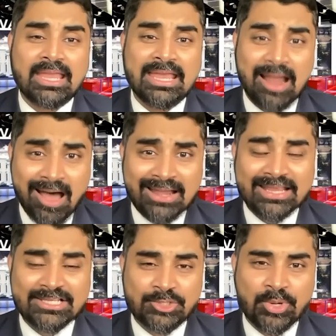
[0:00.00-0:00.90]
Iran
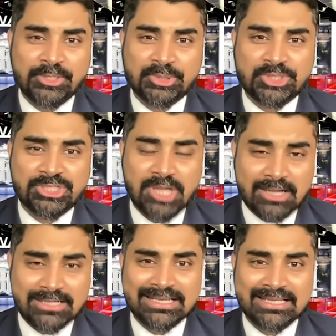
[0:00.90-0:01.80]
is going to
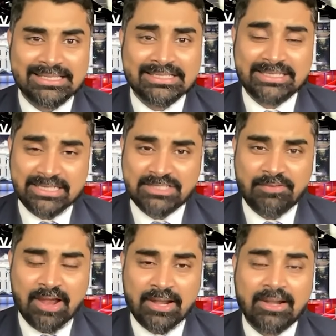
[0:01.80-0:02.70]
start the
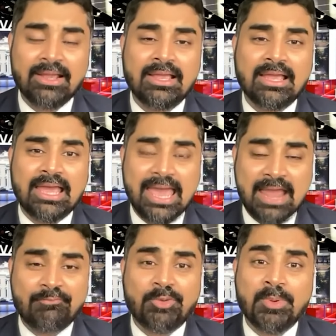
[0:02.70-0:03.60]
ceasefire
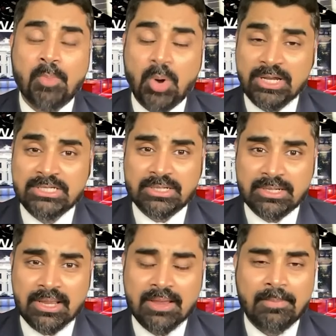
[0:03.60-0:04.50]
and would be
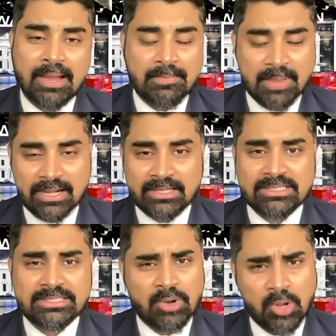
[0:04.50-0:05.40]
monitored by
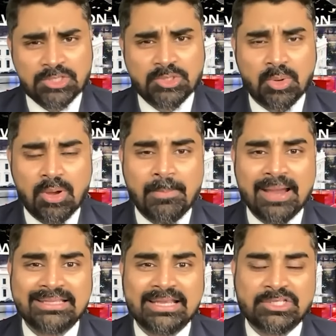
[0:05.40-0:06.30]
Americans and also
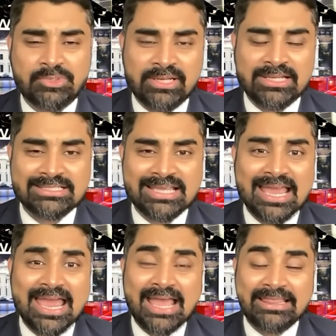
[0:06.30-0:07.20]
by the Israelis.
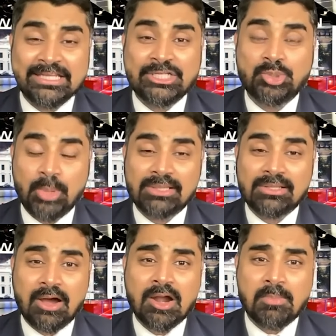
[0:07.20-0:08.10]
At the 12th
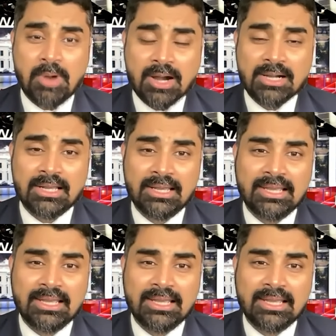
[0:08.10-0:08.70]
hour mark,